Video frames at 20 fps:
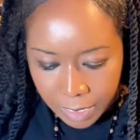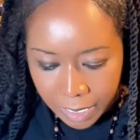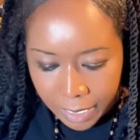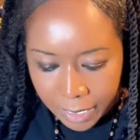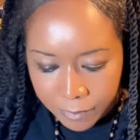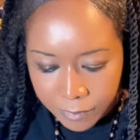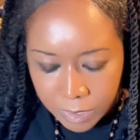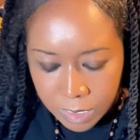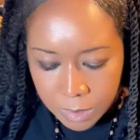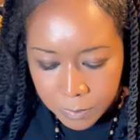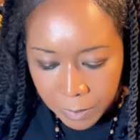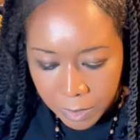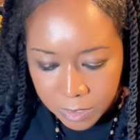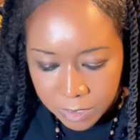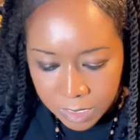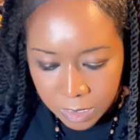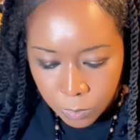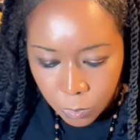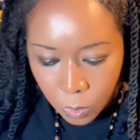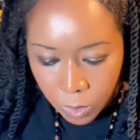If this
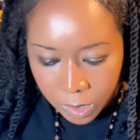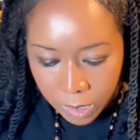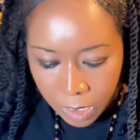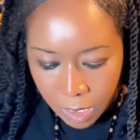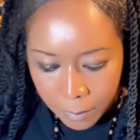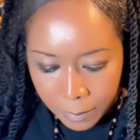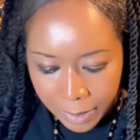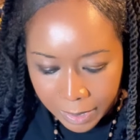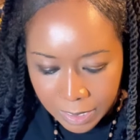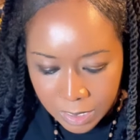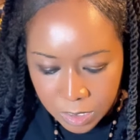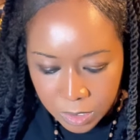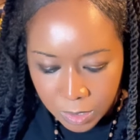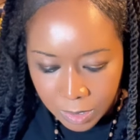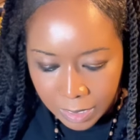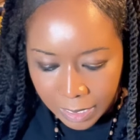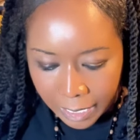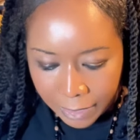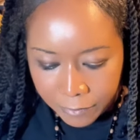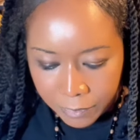person want to come back into
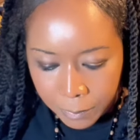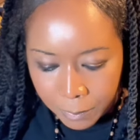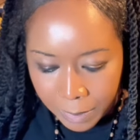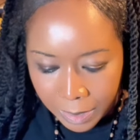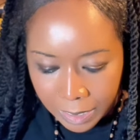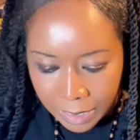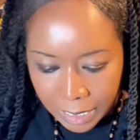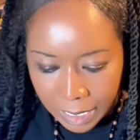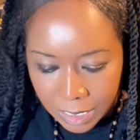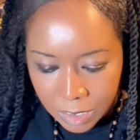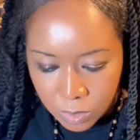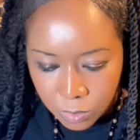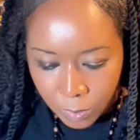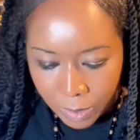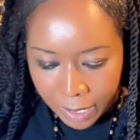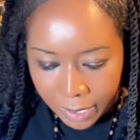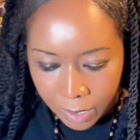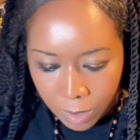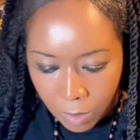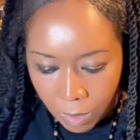your life and make things
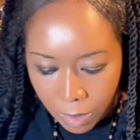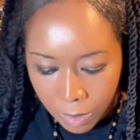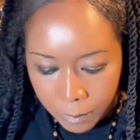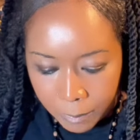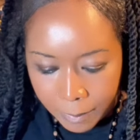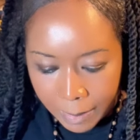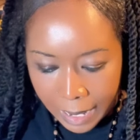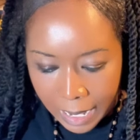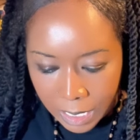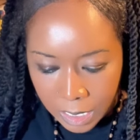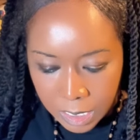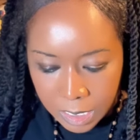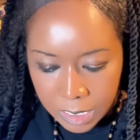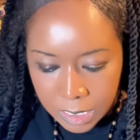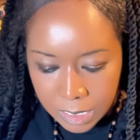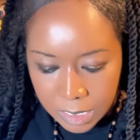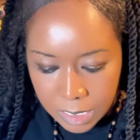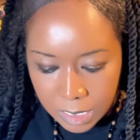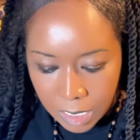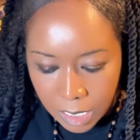right or
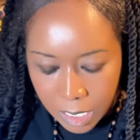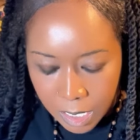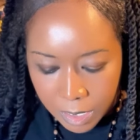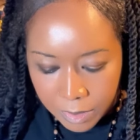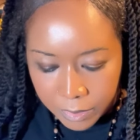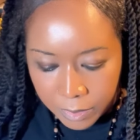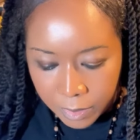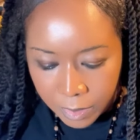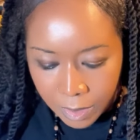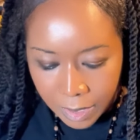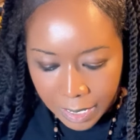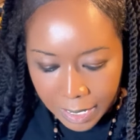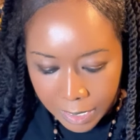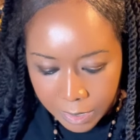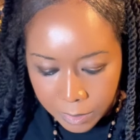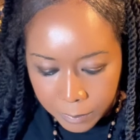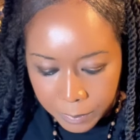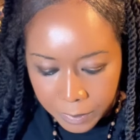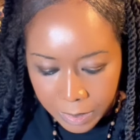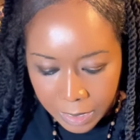balance, they're gonna
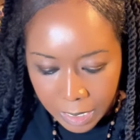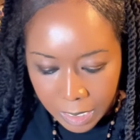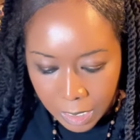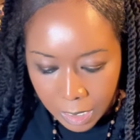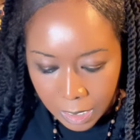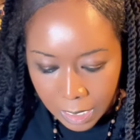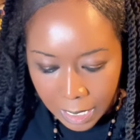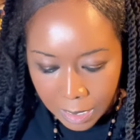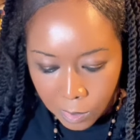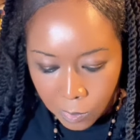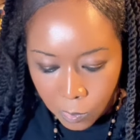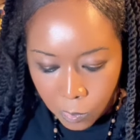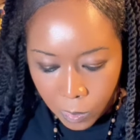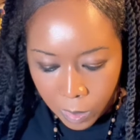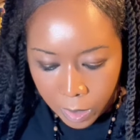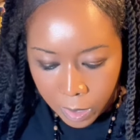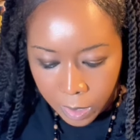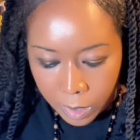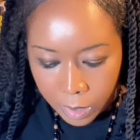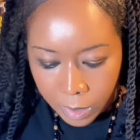have to put in a lot of
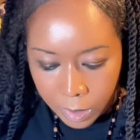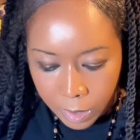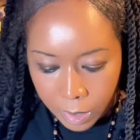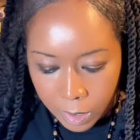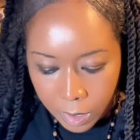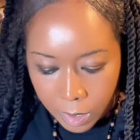work.